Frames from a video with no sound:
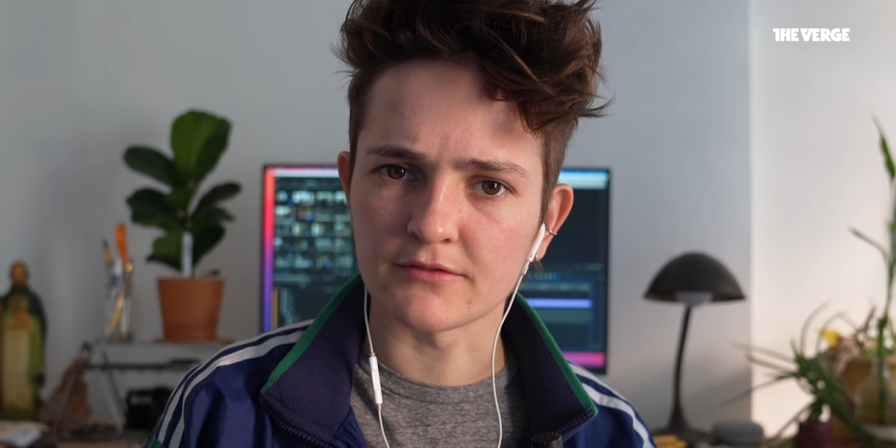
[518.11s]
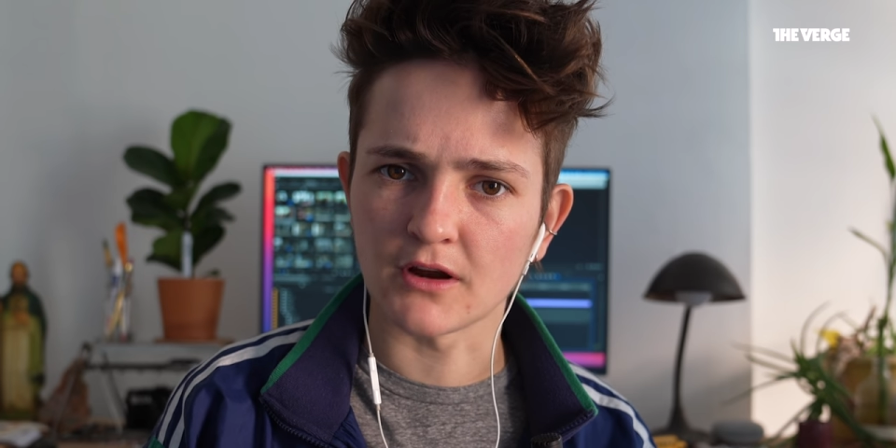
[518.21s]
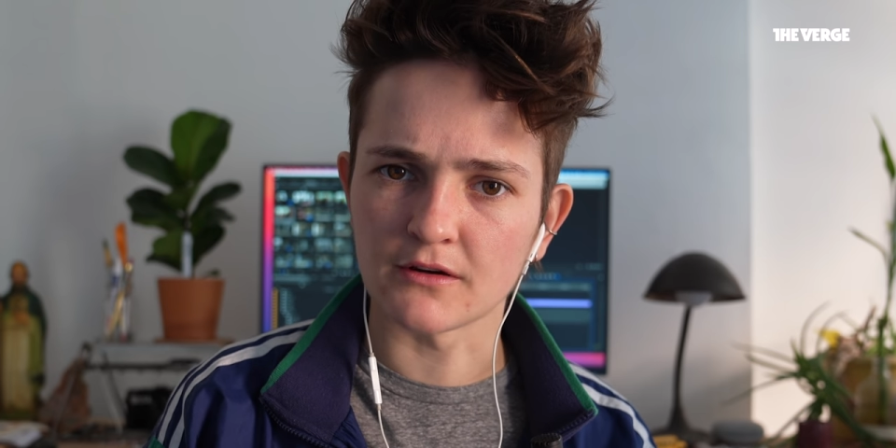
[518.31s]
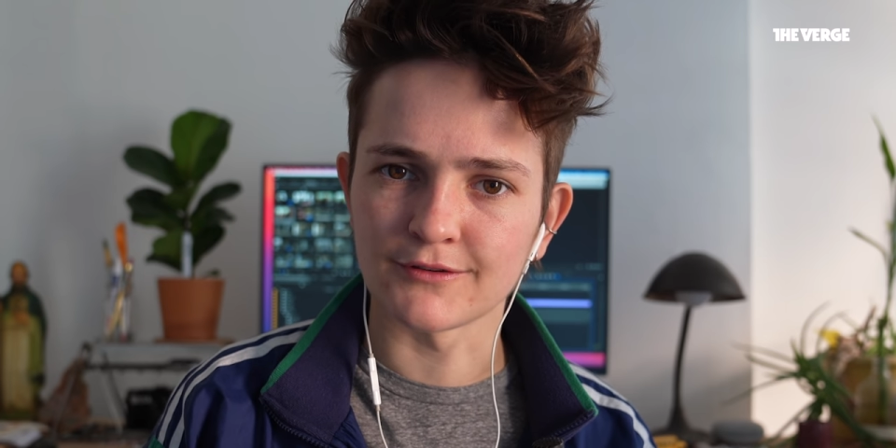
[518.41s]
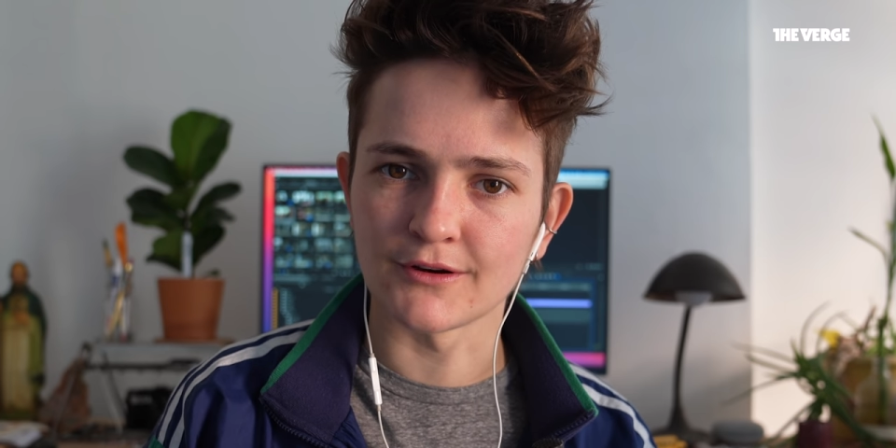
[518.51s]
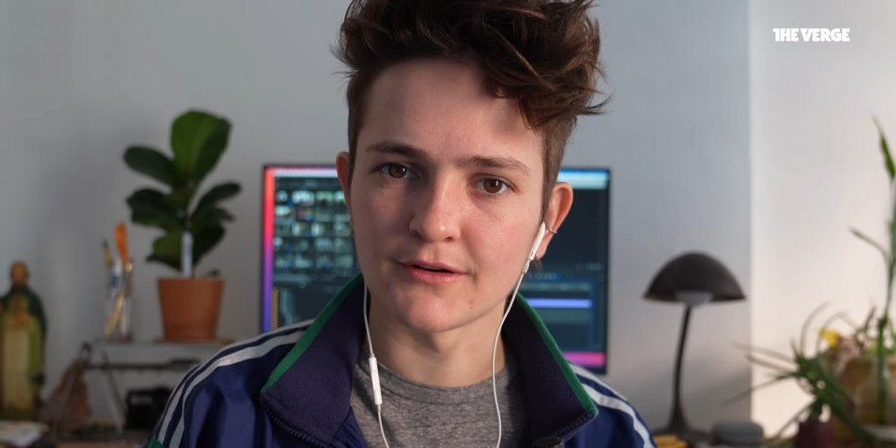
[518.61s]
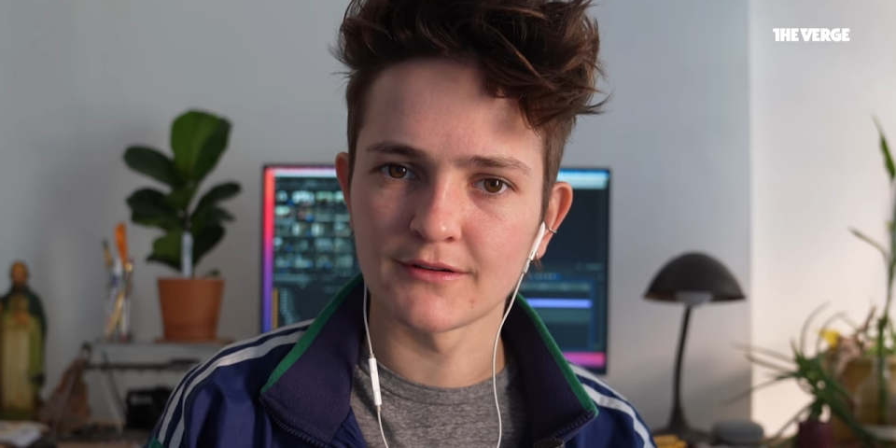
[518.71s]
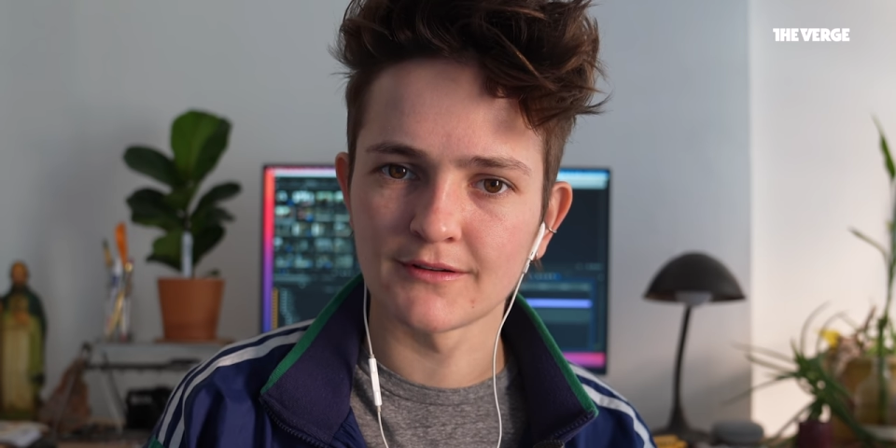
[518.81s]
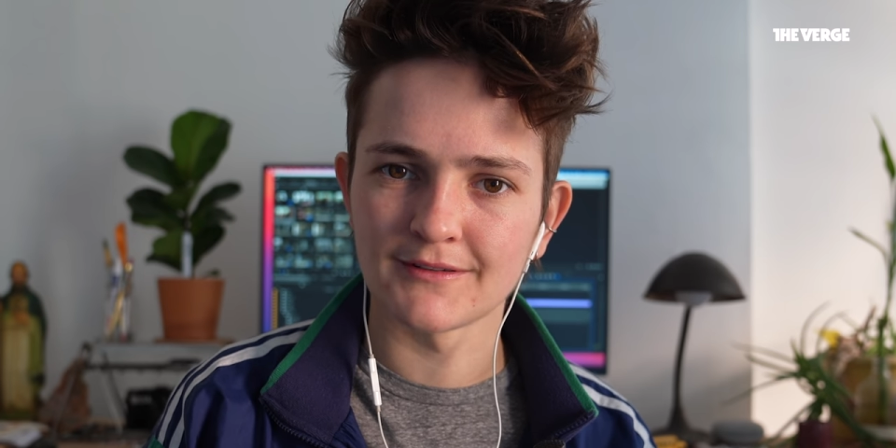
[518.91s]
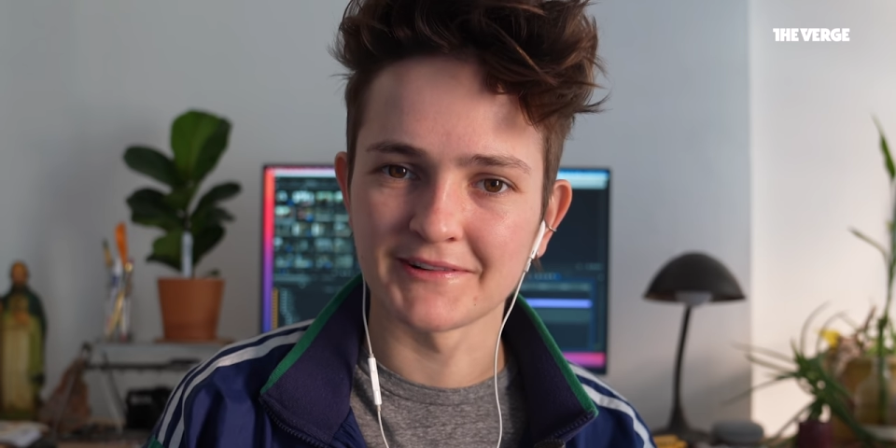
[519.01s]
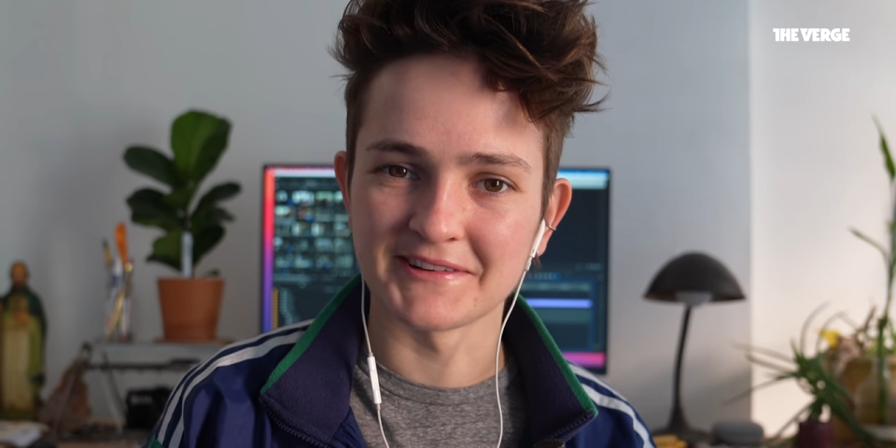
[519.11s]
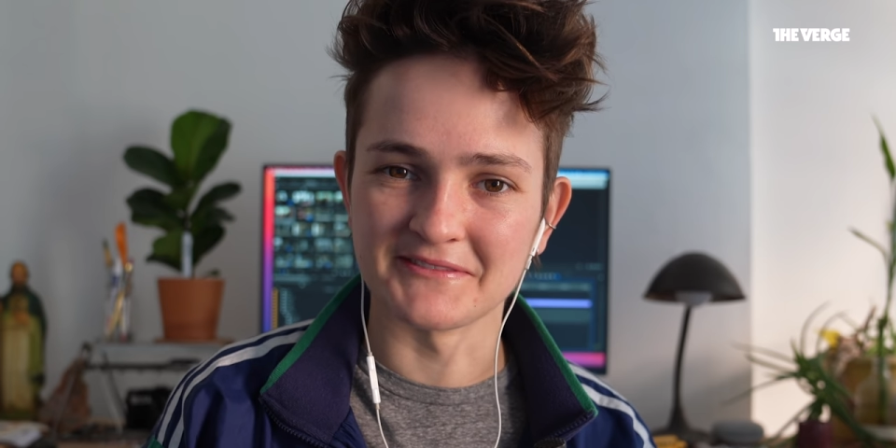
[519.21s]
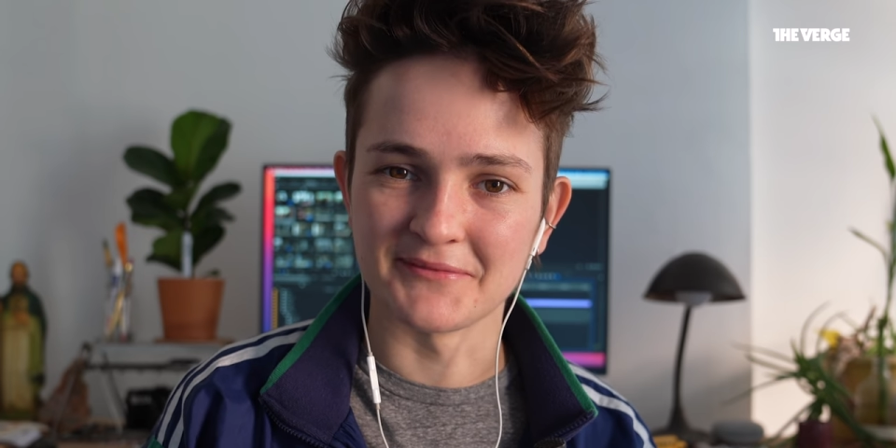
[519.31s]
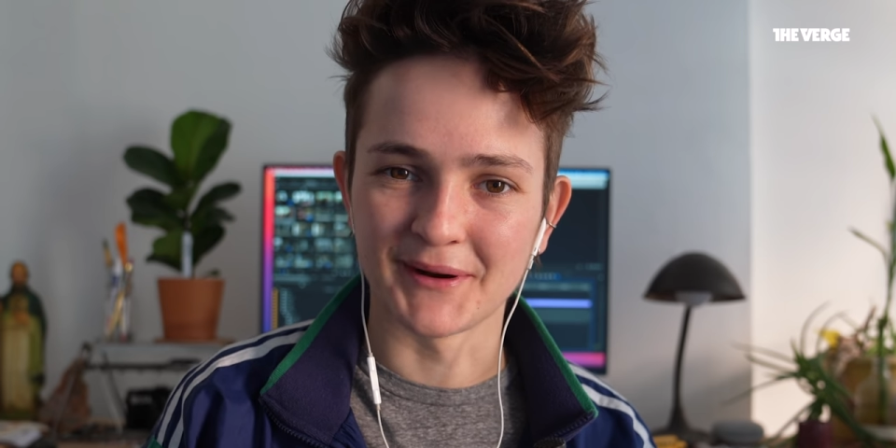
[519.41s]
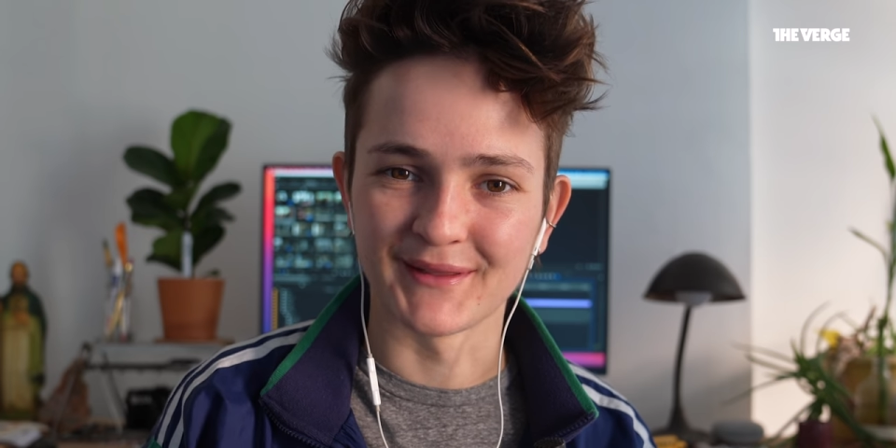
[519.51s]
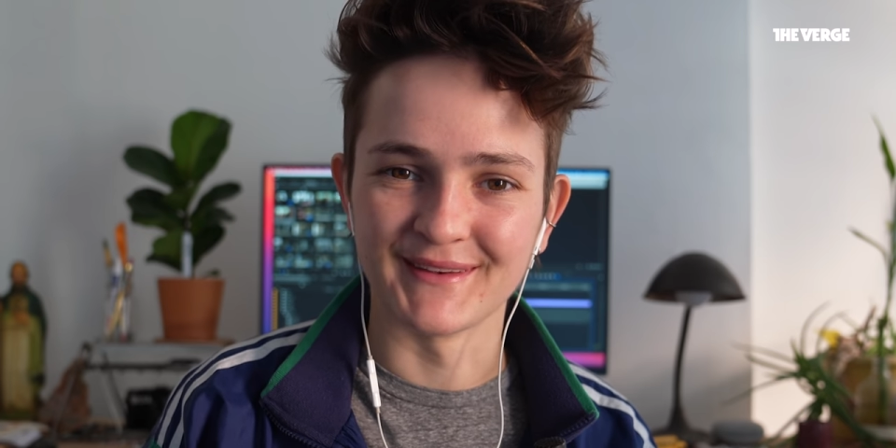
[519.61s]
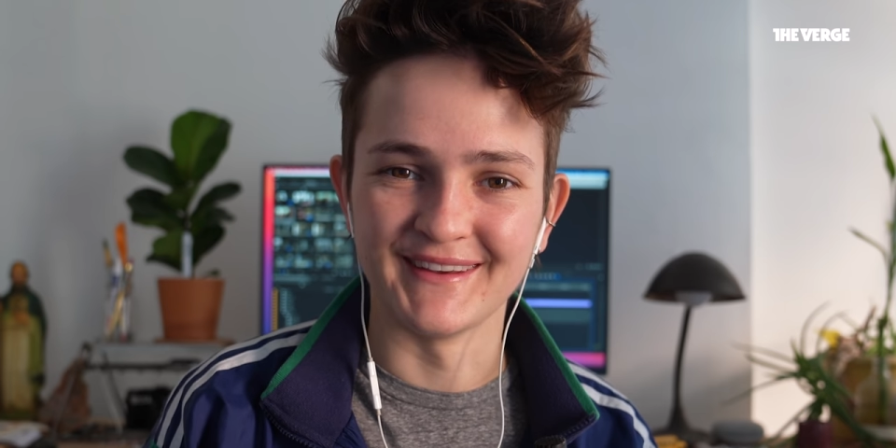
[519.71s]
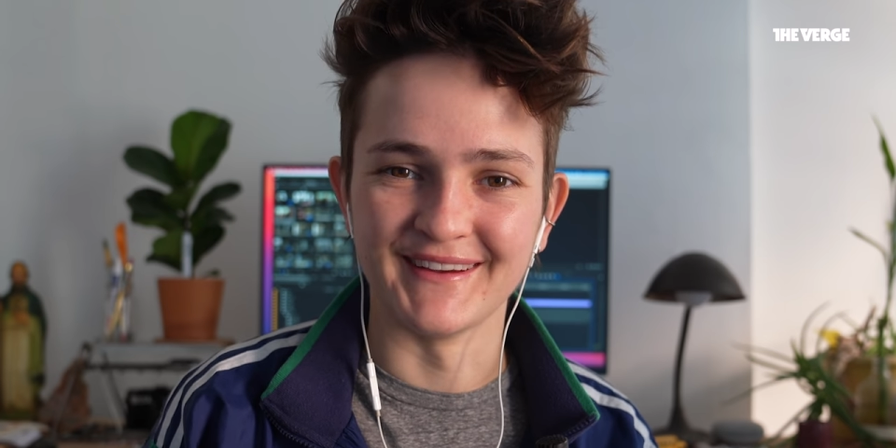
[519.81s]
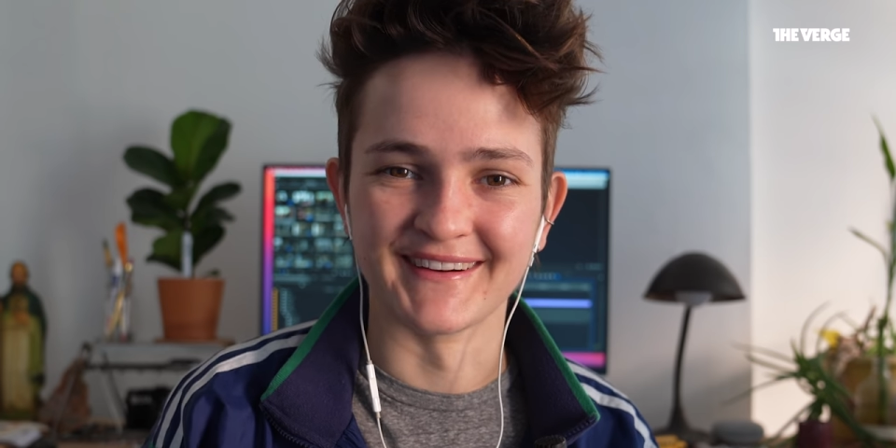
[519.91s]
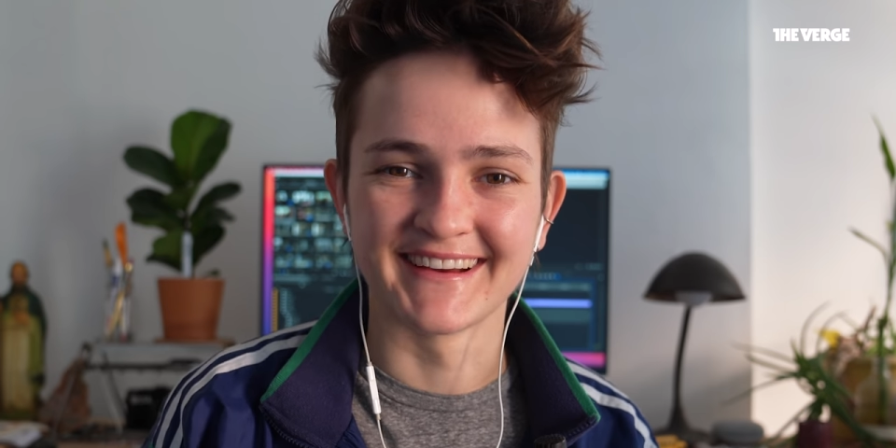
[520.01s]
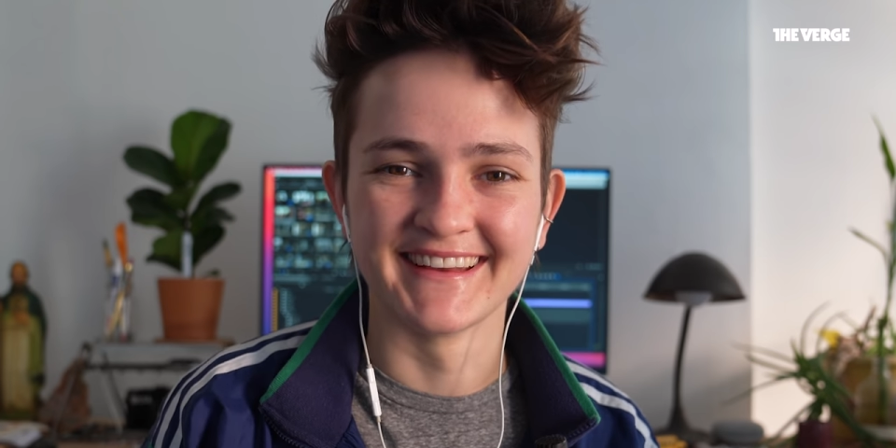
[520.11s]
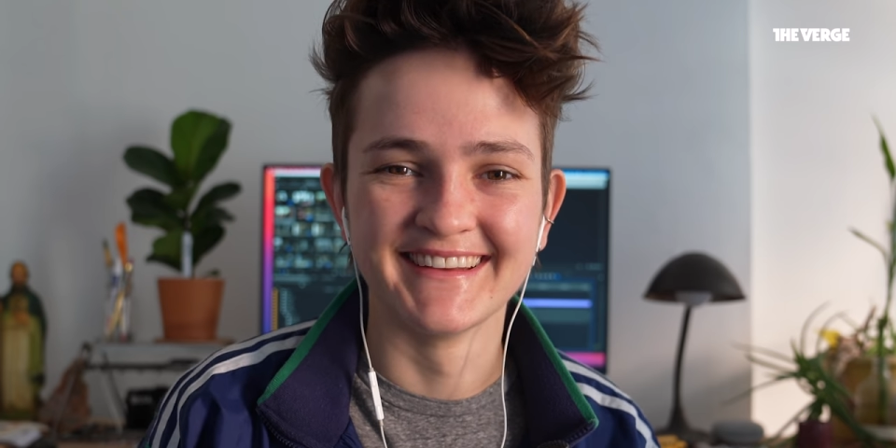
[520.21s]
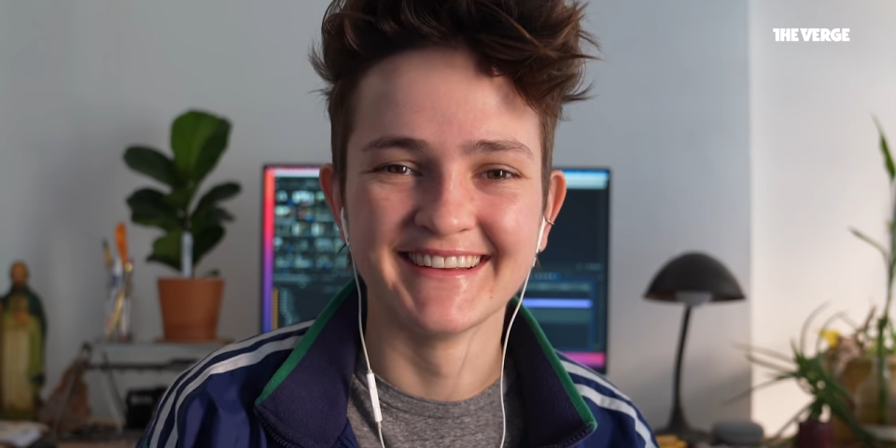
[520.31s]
photographer of Brooklyn, New York.